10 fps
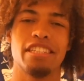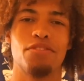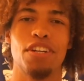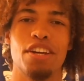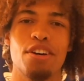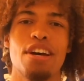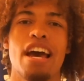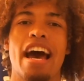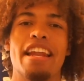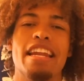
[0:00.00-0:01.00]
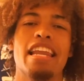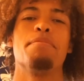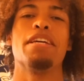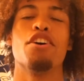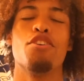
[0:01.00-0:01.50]
in this video and
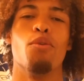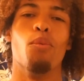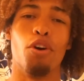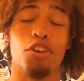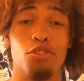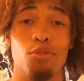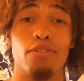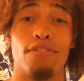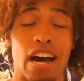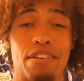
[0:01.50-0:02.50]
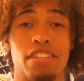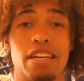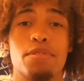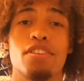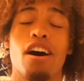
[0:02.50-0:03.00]
let me know what your 5
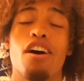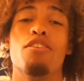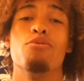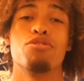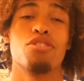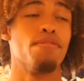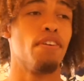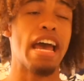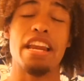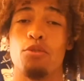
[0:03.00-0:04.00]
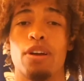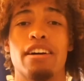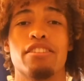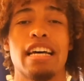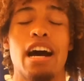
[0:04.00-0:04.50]
tips are also for anyone
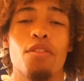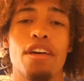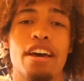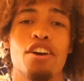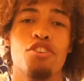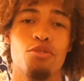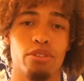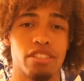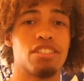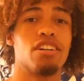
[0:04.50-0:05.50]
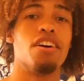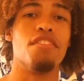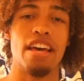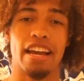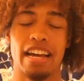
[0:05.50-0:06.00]
else out there who wants to
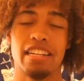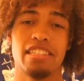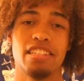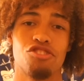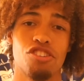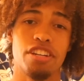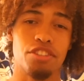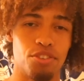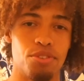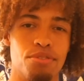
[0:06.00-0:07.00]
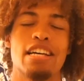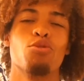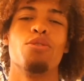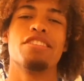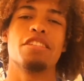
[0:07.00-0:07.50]
start their calisthenics journey too. As
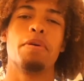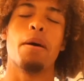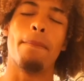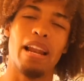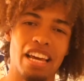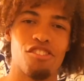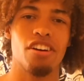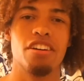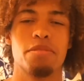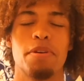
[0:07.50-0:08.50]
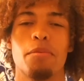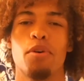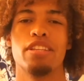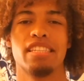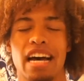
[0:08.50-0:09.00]
always, it's been a pleasure. It's been your
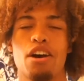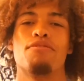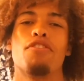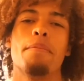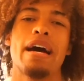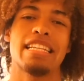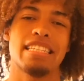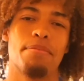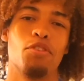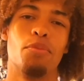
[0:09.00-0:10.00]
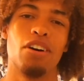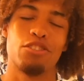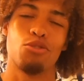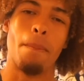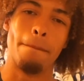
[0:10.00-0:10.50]
boy Tyo from
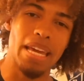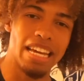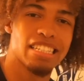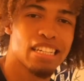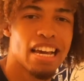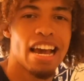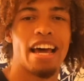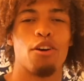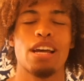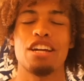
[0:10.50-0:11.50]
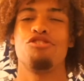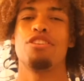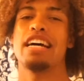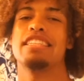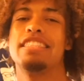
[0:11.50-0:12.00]
@abnormal_beings, and I'll catch you
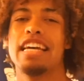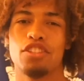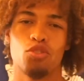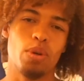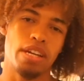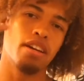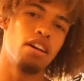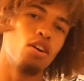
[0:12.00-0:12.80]
guys next week